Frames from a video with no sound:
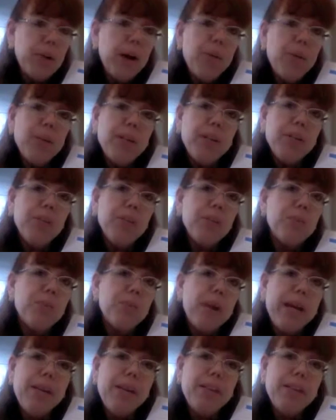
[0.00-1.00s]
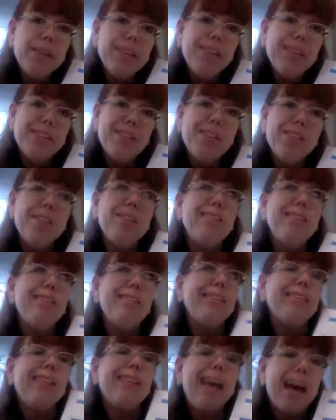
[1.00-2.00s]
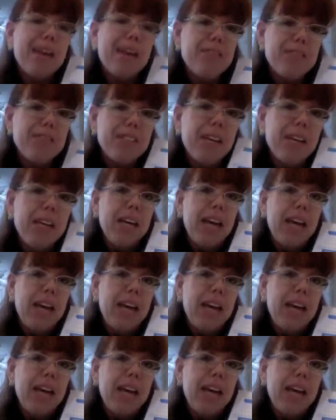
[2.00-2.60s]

I want to look right to the left